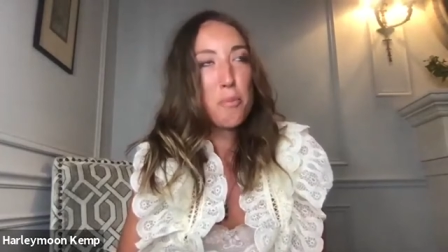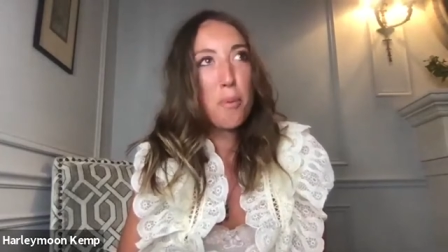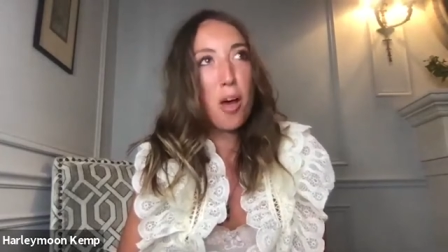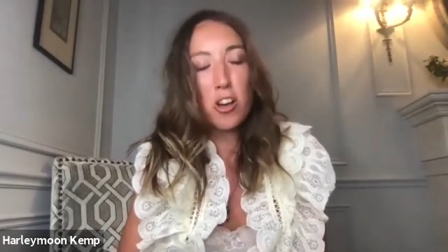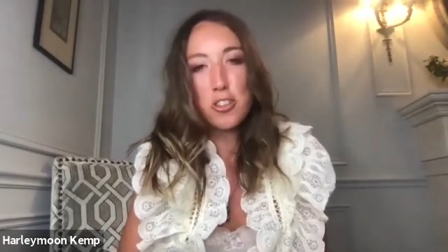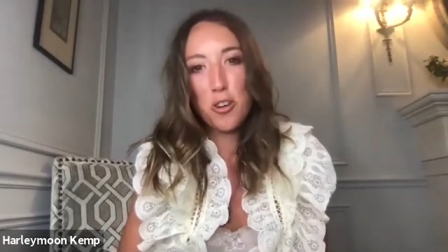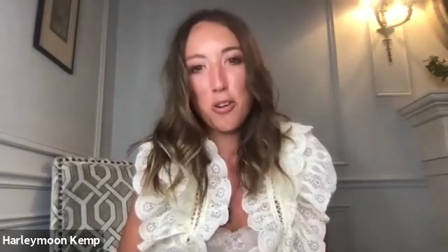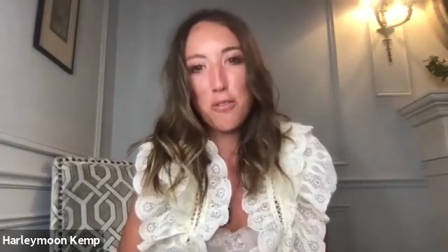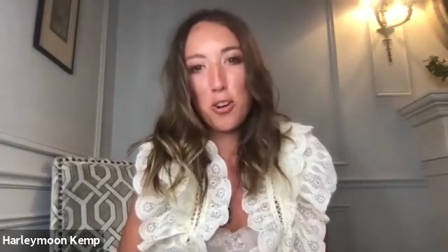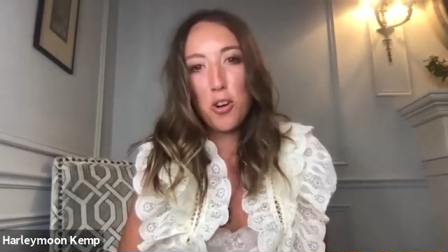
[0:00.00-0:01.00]
pass
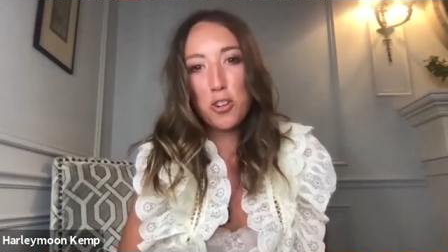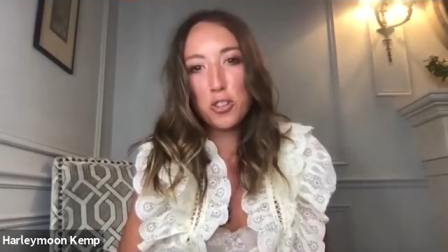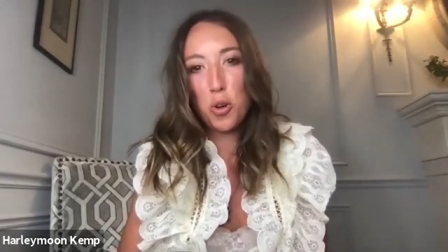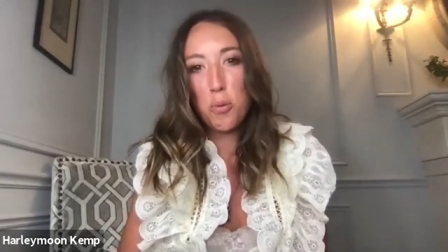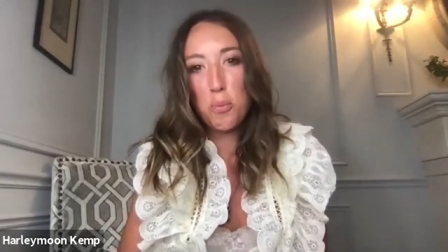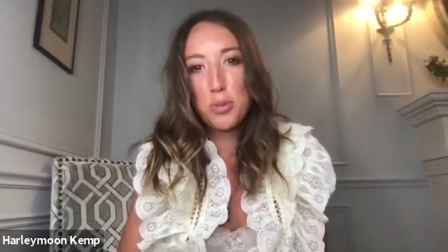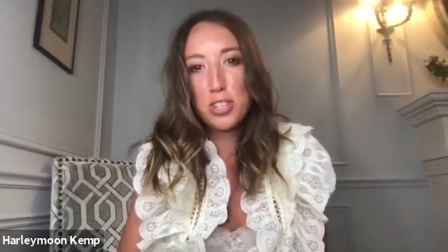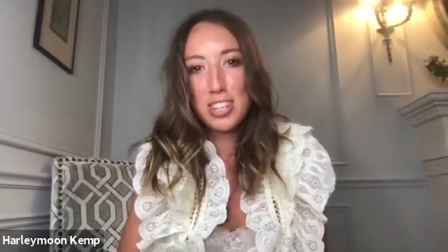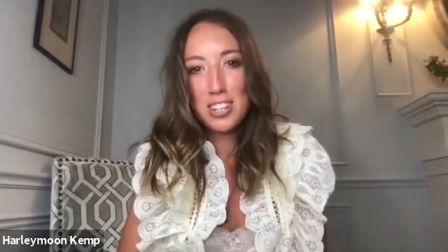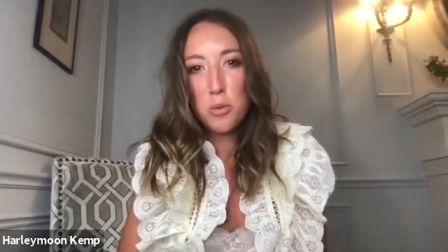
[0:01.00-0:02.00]
off a lot of
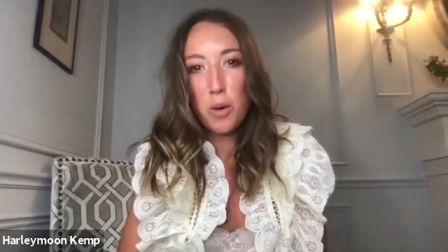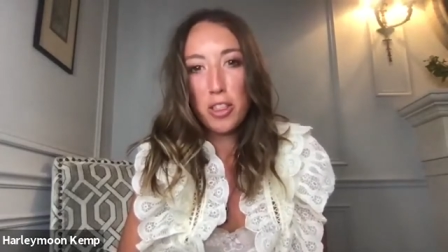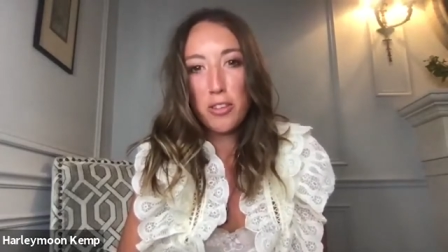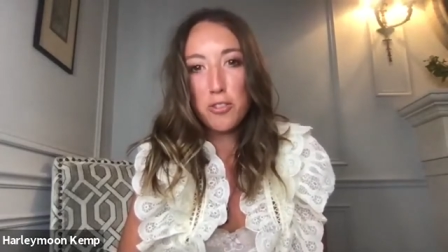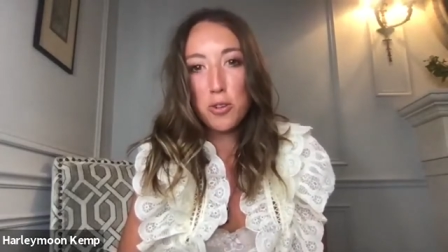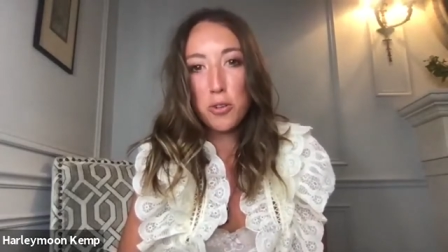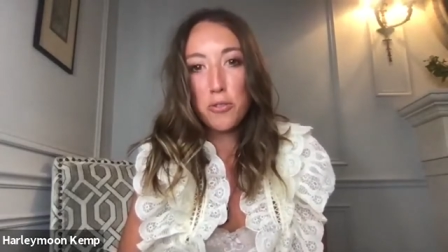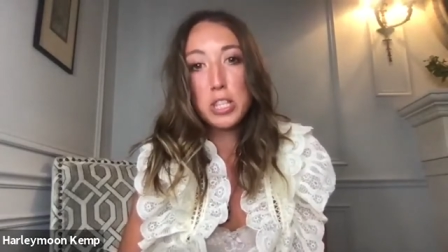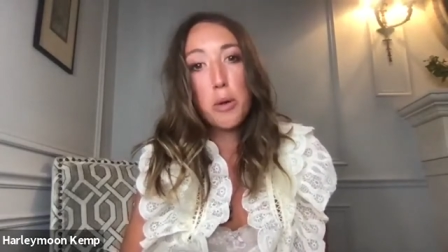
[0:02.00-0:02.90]
jobs to other photographers.